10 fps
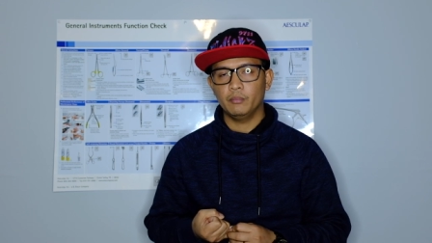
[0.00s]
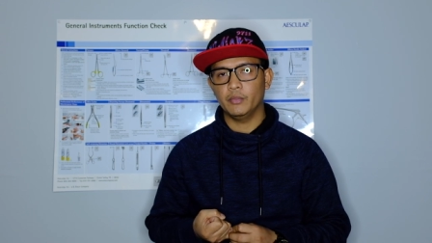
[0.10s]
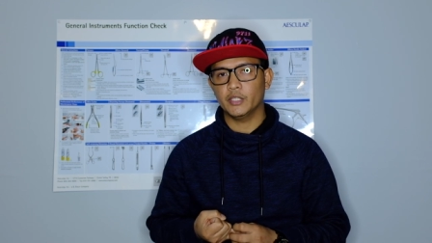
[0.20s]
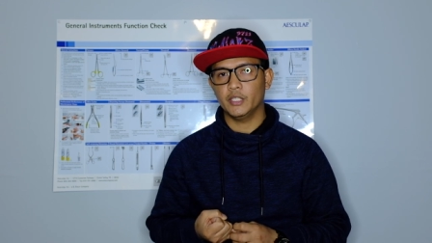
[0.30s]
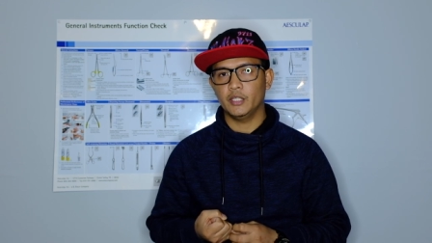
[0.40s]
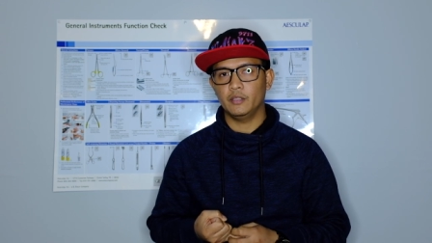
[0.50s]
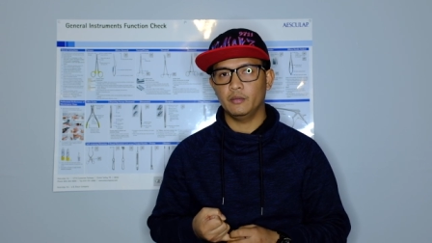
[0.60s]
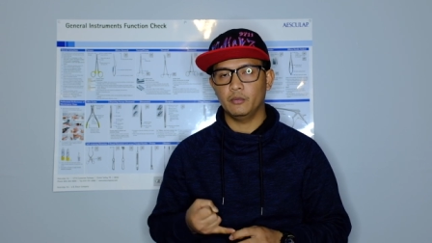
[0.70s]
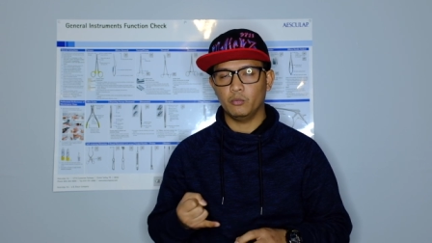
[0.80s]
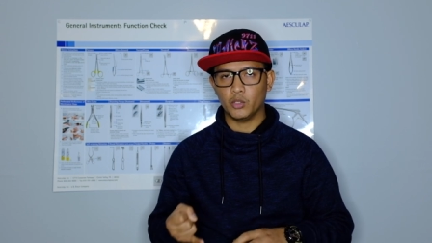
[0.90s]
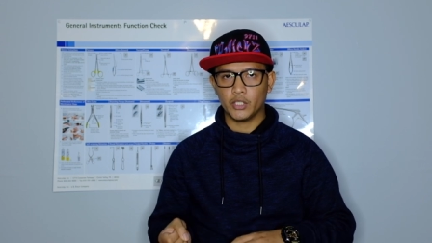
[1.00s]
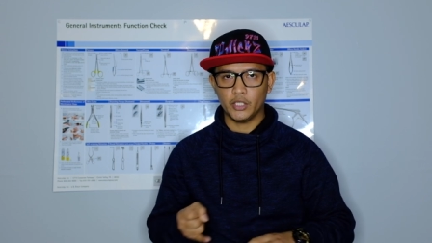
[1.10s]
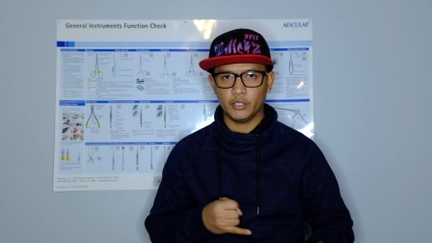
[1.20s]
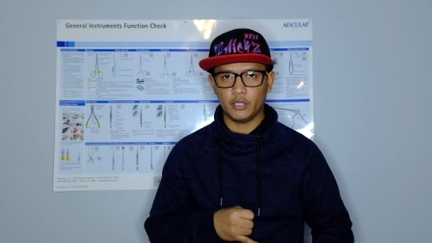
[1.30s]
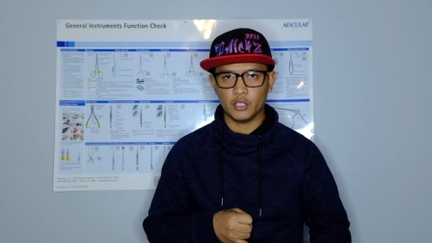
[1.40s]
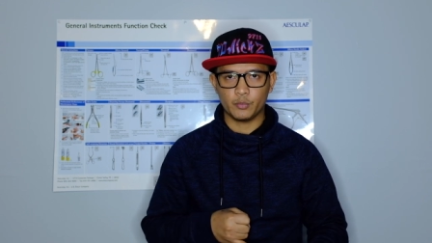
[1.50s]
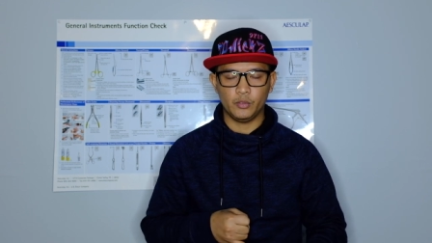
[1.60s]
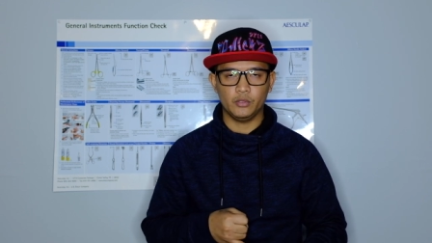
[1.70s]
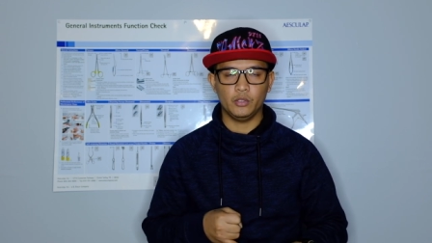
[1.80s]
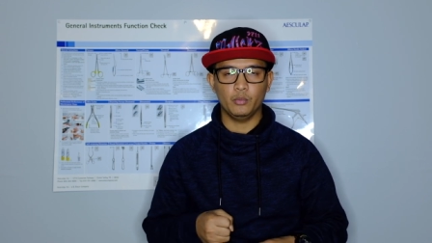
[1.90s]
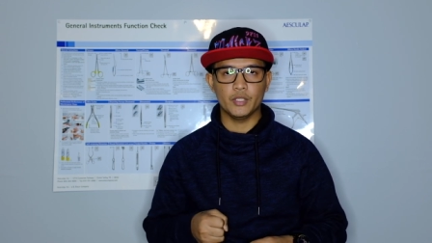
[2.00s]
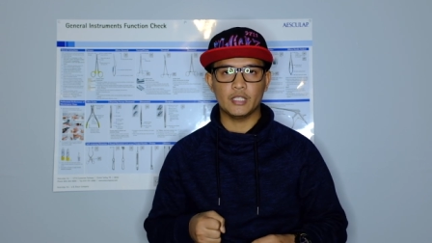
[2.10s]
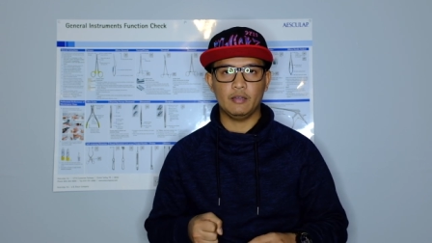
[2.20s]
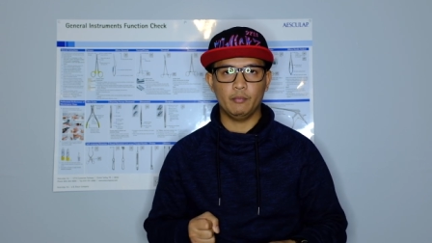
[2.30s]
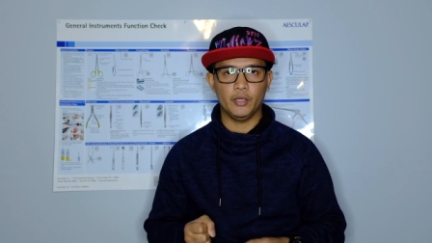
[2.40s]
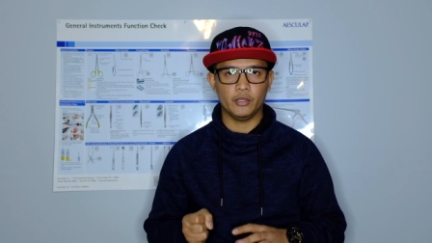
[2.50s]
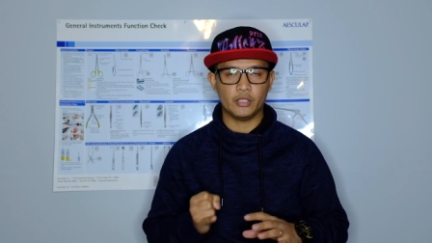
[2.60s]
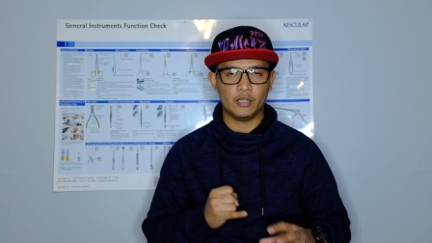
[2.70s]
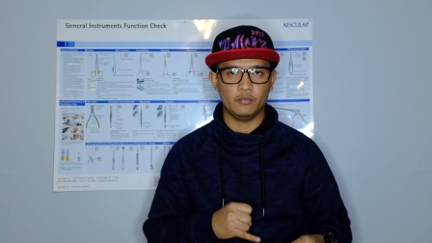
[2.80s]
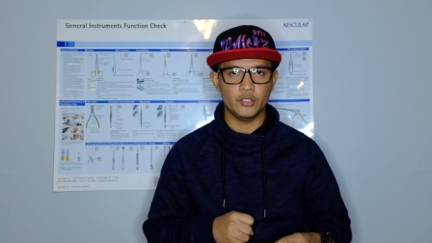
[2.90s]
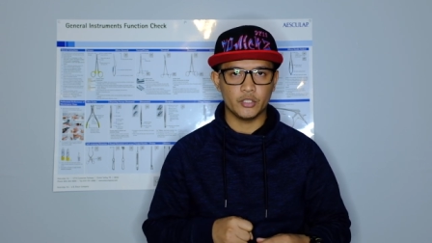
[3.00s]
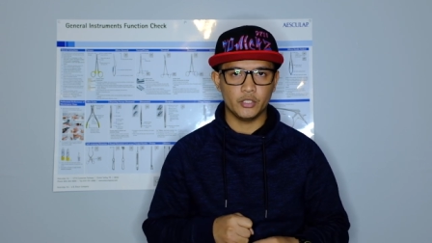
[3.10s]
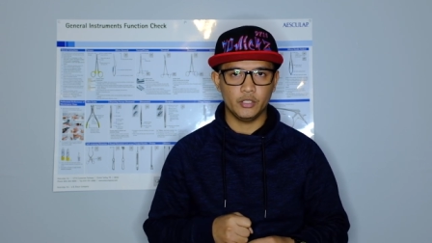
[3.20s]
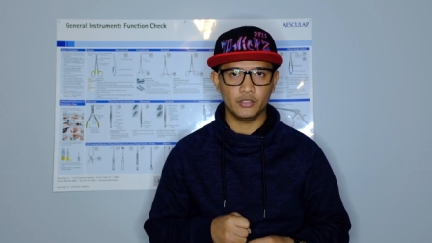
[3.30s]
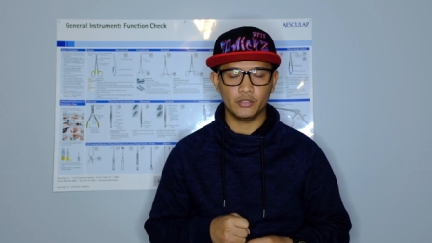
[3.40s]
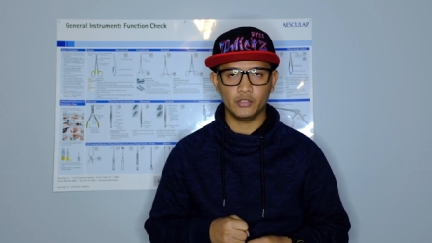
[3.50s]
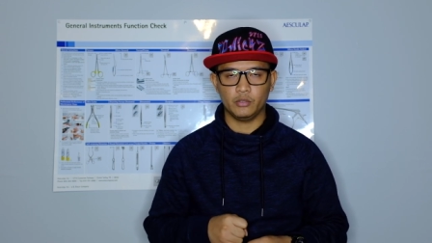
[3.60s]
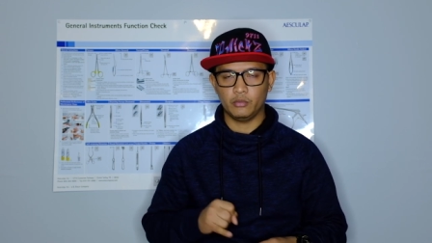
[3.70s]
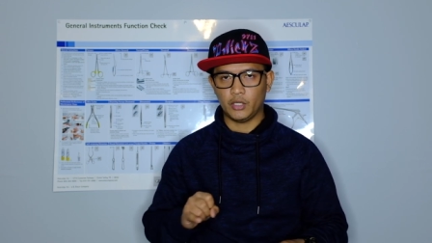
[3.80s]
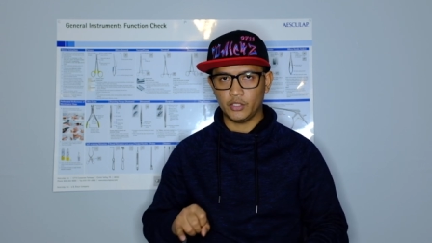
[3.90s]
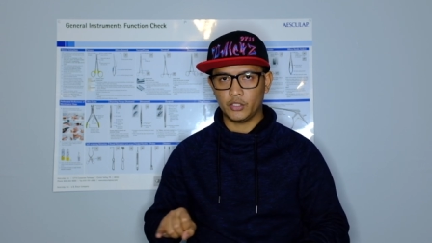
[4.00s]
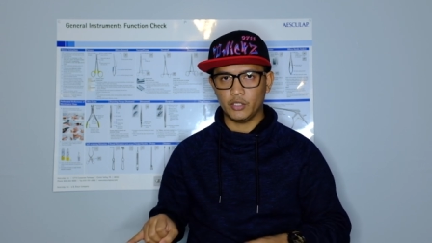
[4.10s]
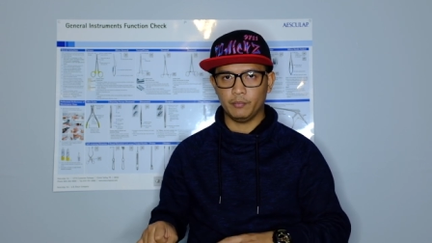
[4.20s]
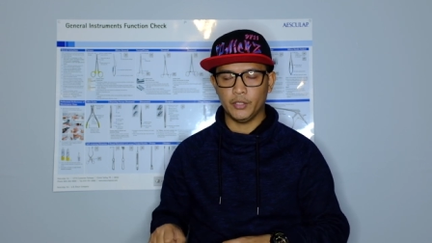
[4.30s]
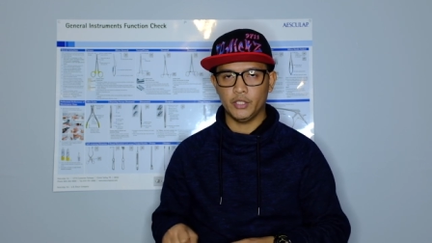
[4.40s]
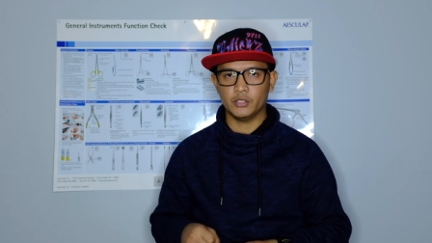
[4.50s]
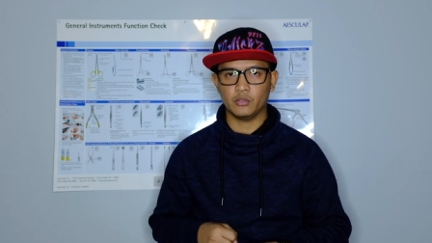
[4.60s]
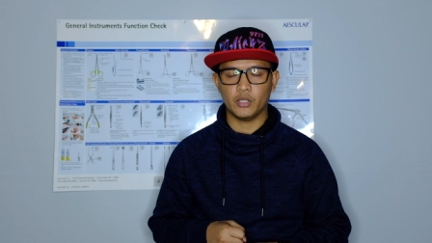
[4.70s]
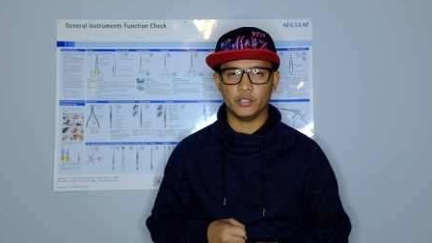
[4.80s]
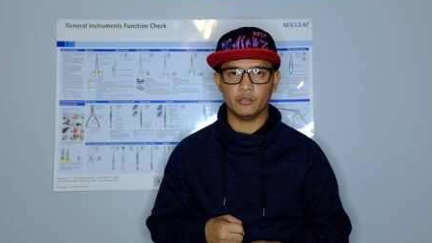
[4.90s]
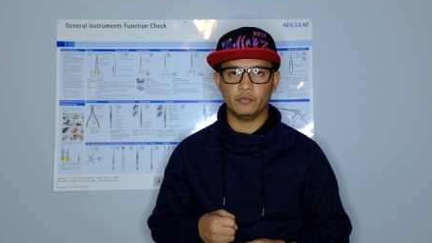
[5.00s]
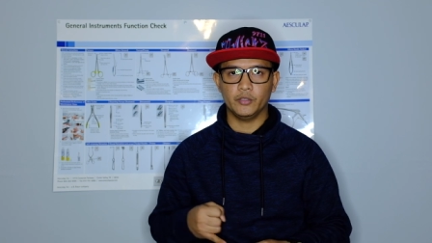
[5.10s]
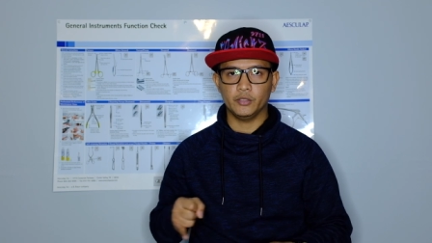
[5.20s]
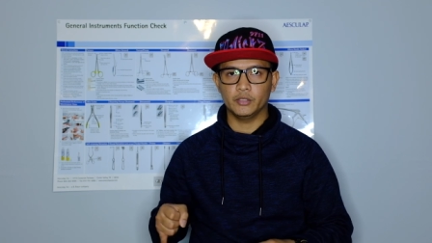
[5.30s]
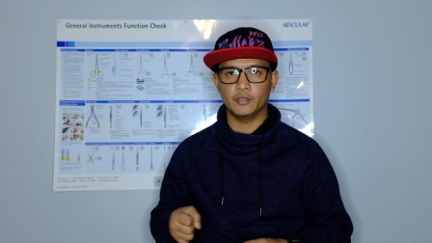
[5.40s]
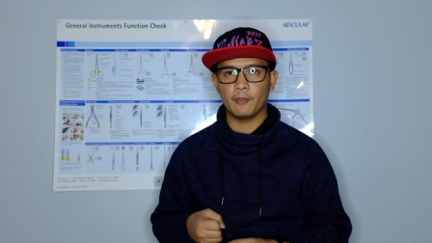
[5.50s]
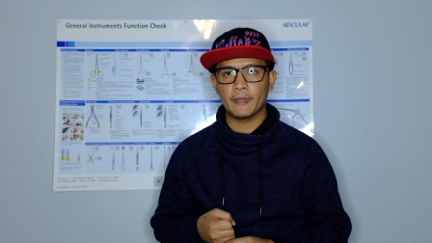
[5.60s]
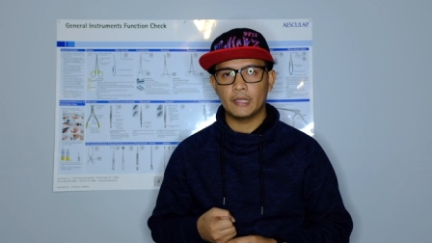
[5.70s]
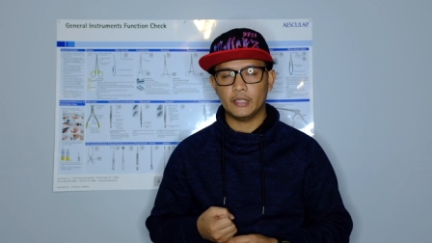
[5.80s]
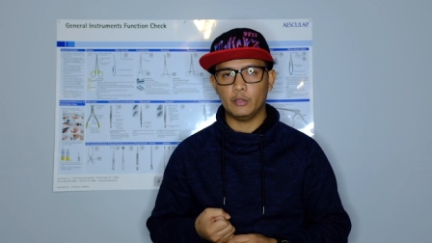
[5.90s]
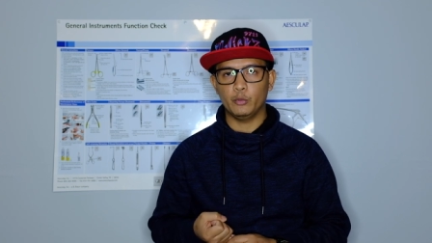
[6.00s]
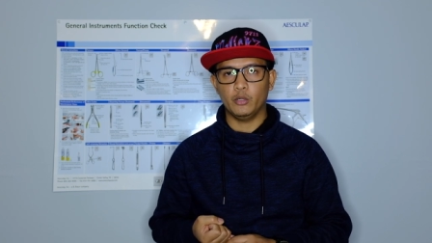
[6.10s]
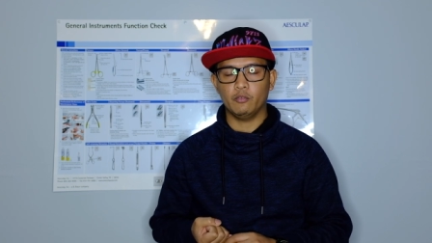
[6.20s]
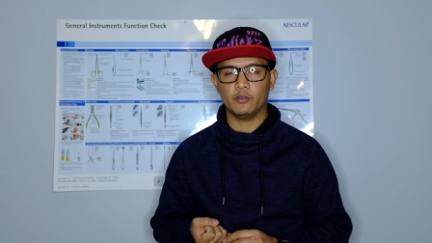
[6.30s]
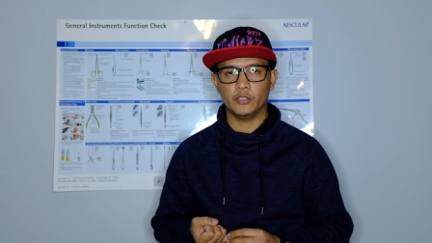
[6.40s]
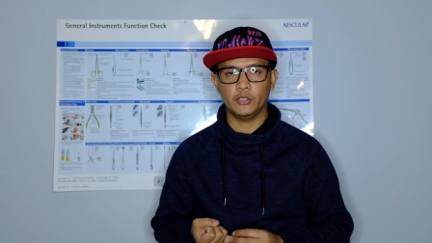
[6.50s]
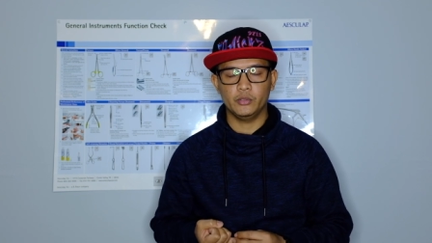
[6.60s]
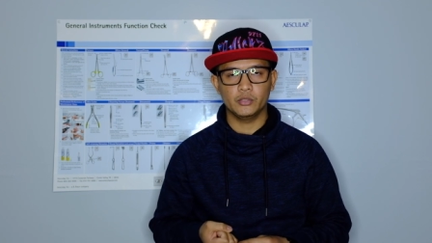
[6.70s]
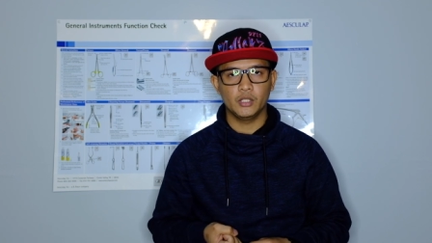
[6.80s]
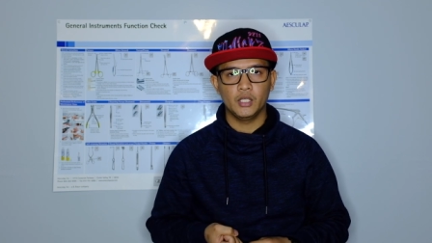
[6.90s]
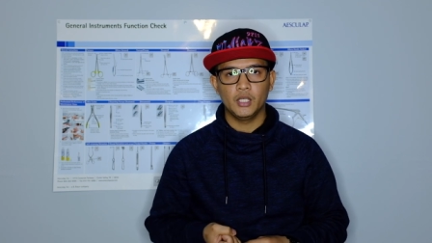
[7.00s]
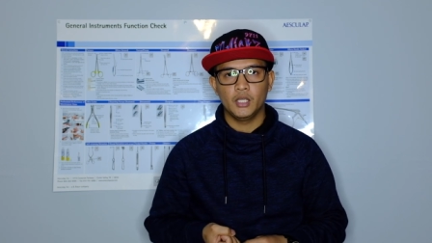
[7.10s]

but then working in the hospital always have a better coverage than, you know, other companies or other field that would offer those.